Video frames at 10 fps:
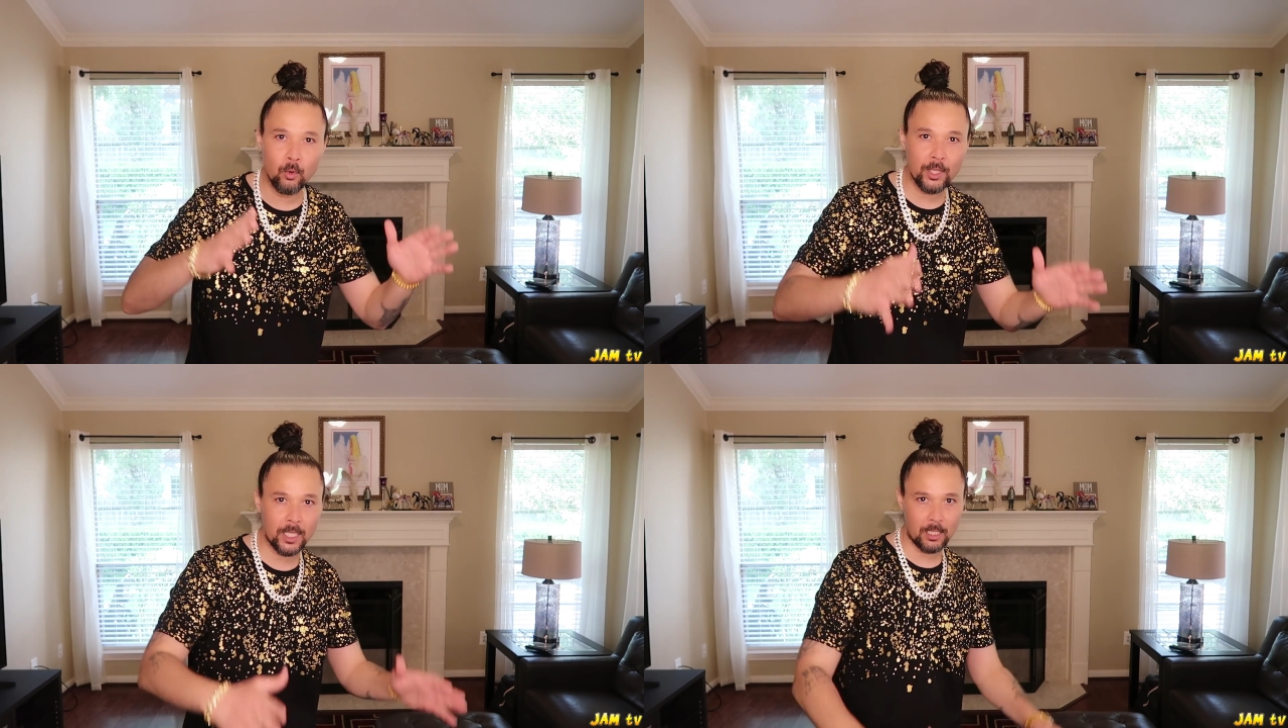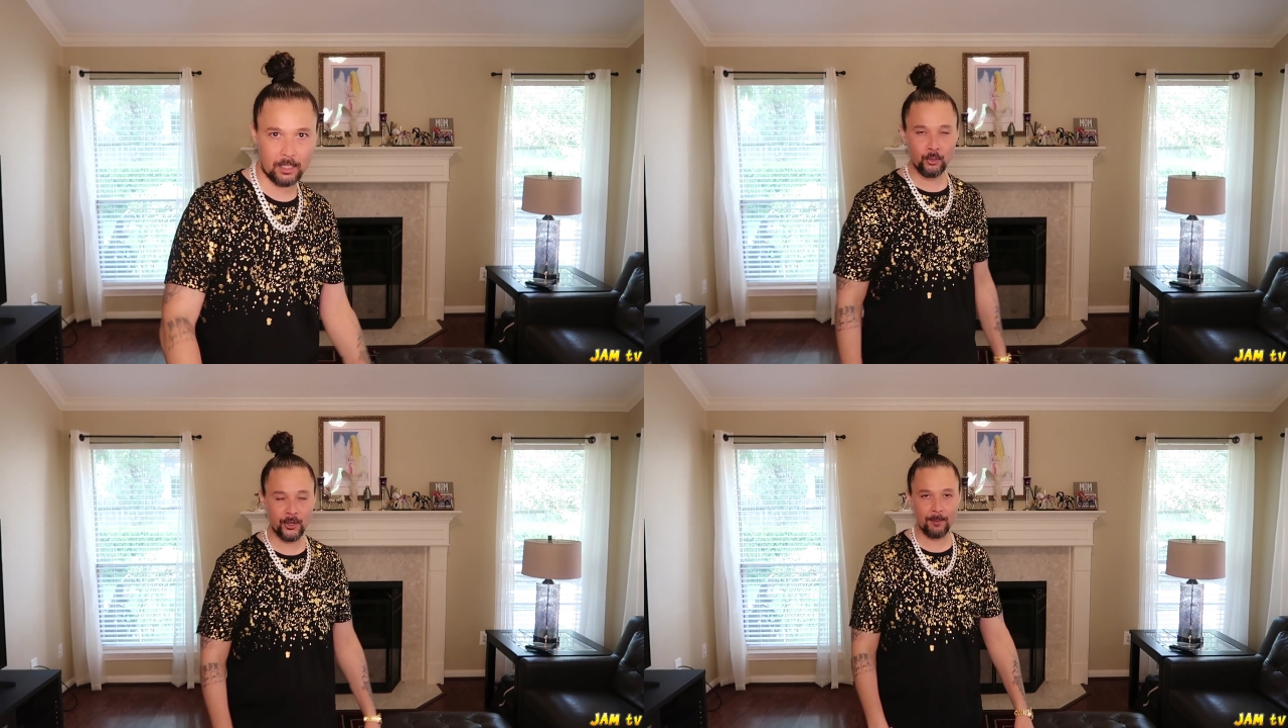weed.
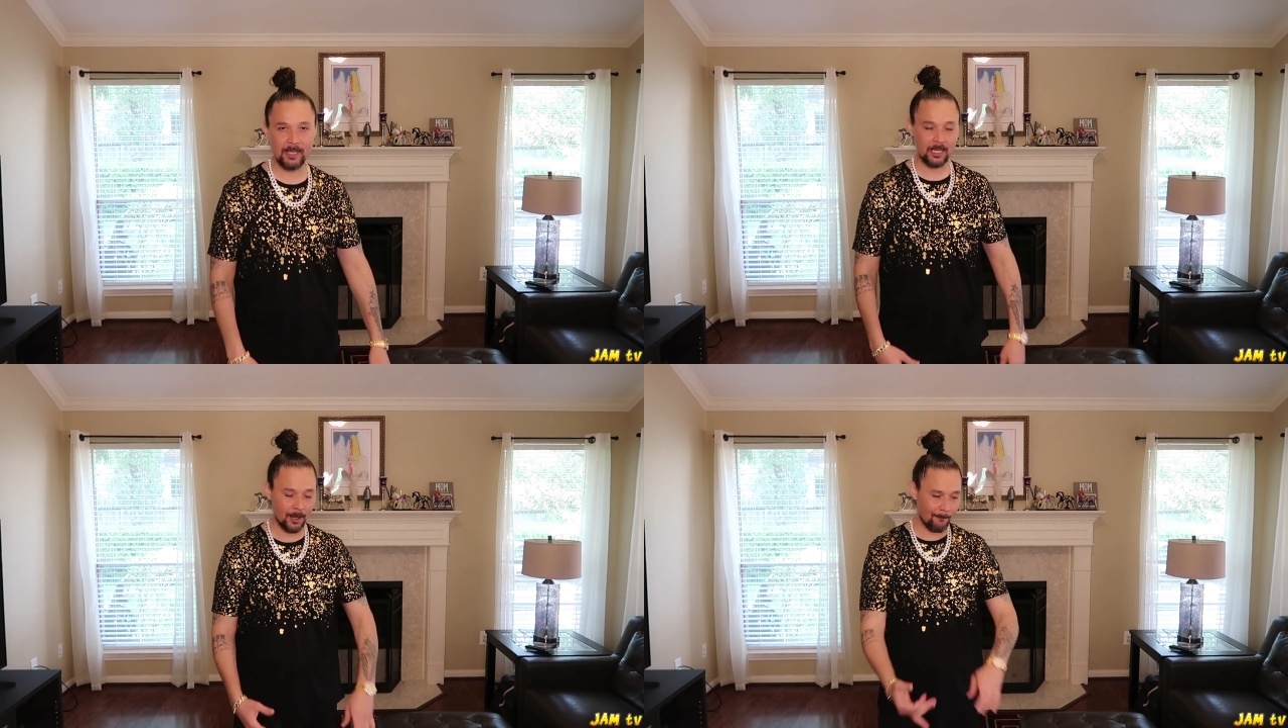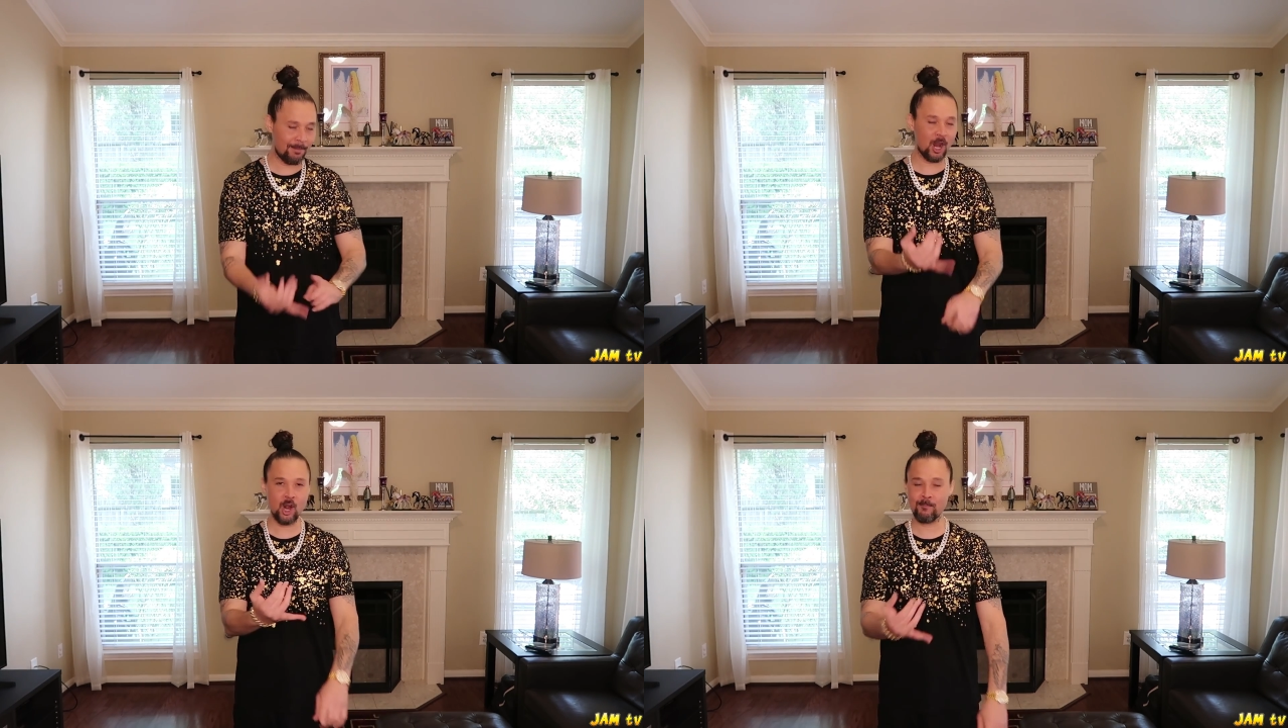You hear me?
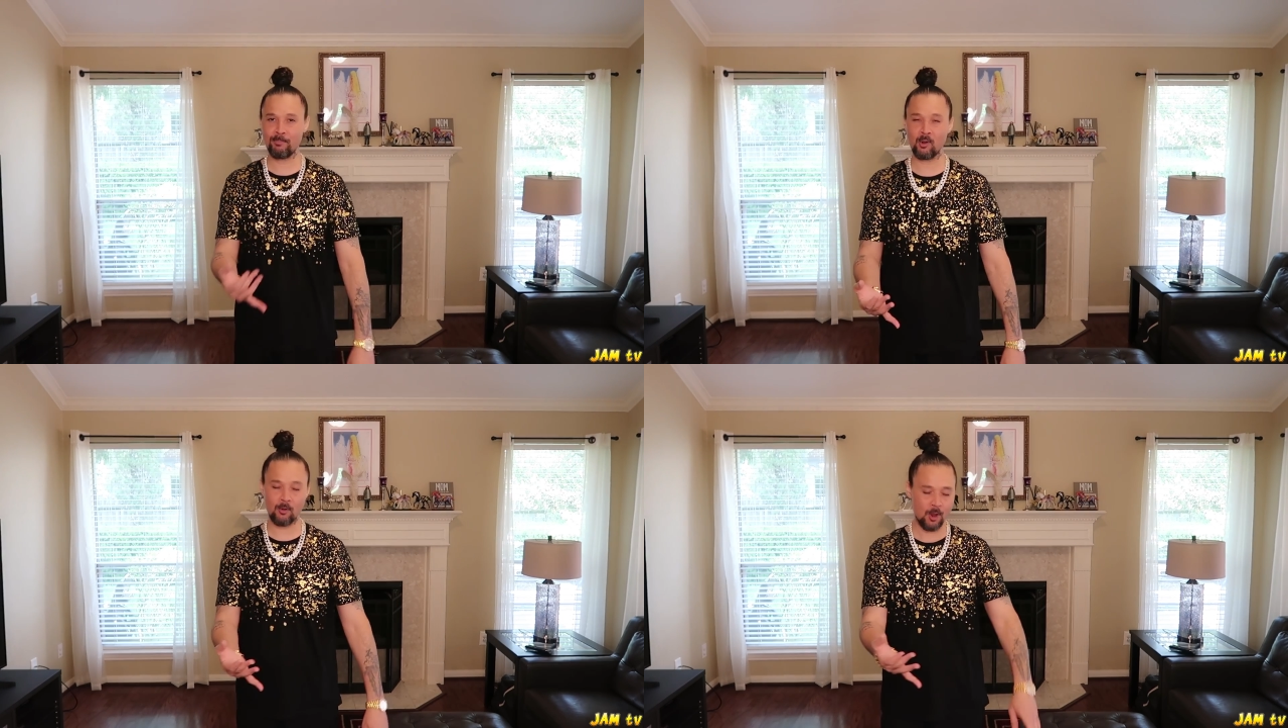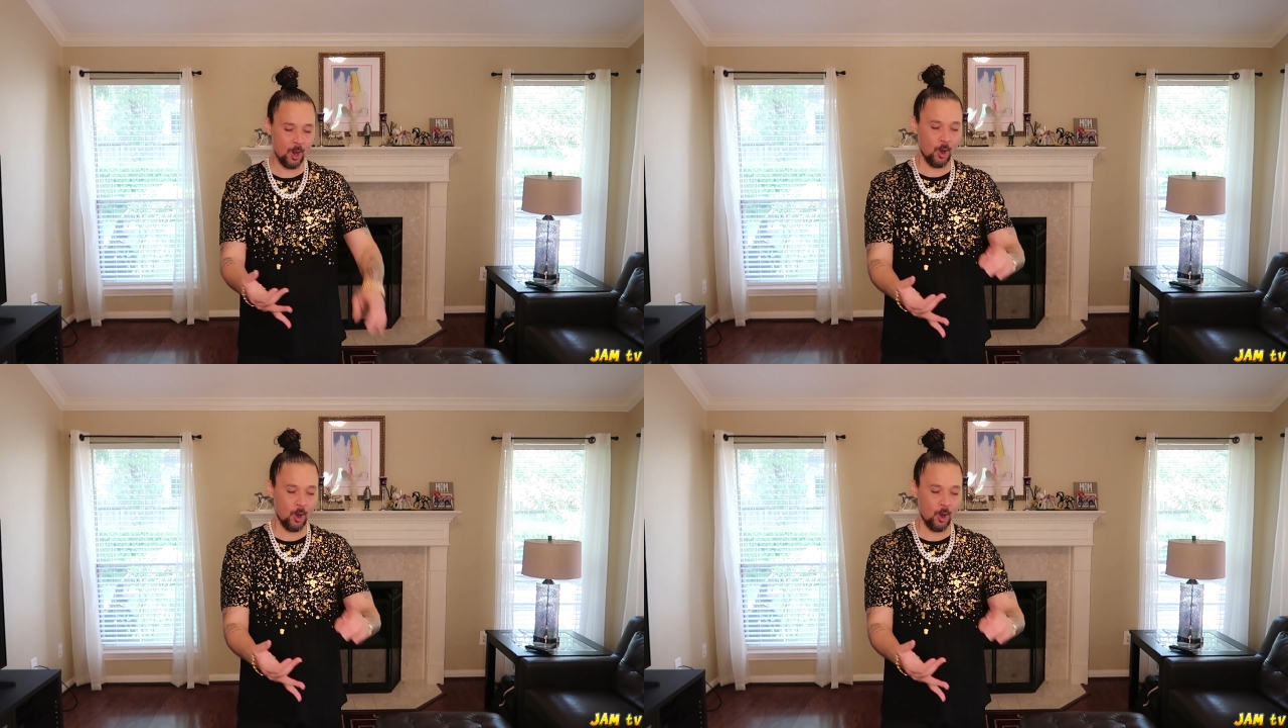Purple,